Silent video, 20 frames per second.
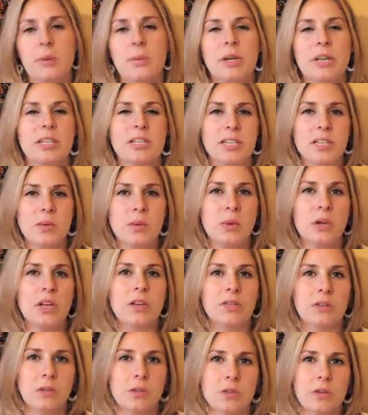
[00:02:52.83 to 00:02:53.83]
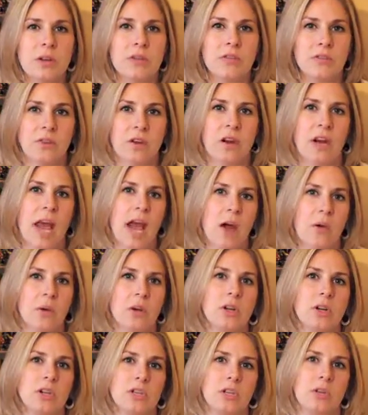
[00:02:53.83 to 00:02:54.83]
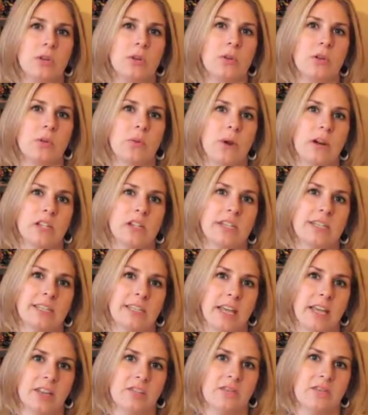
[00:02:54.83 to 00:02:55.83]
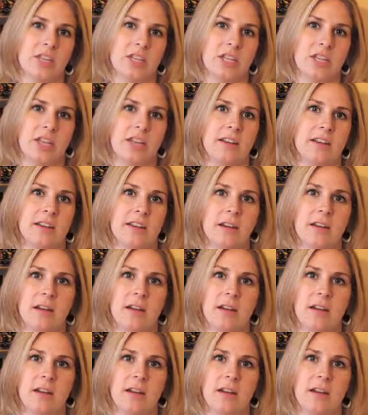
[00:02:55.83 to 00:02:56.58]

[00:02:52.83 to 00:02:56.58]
But it does work if you do it for an hour or two and you're watching television,